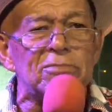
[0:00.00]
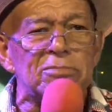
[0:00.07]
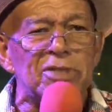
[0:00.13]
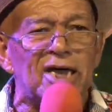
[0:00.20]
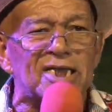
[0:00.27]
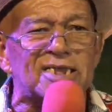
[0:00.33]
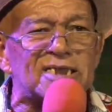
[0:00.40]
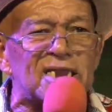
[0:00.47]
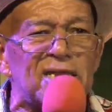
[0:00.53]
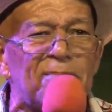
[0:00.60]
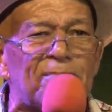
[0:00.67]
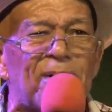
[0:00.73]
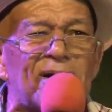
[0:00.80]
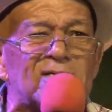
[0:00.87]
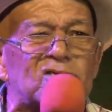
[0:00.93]
that the
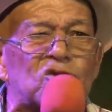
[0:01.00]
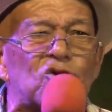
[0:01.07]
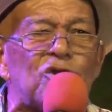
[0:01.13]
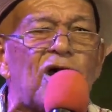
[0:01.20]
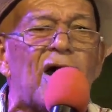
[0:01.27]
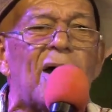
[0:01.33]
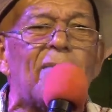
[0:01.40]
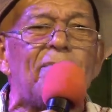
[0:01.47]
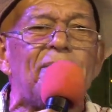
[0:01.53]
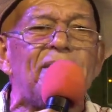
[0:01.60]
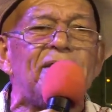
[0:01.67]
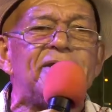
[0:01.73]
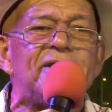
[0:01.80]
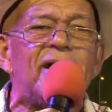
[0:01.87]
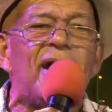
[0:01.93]
slippers would have
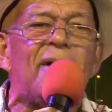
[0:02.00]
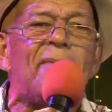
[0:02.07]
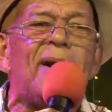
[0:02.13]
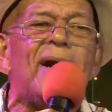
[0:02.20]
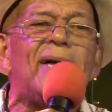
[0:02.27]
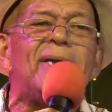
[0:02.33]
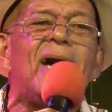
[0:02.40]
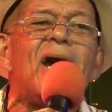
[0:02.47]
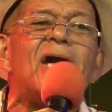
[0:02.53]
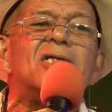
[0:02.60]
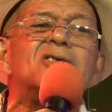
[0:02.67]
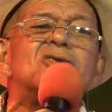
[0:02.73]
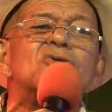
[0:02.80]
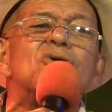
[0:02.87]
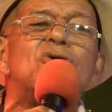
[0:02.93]
beat a man
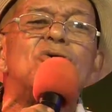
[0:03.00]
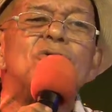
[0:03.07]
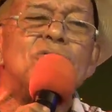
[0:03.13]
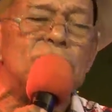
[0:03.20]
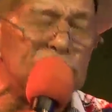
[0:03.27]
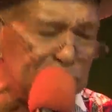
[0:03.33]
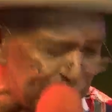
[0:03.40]
at so.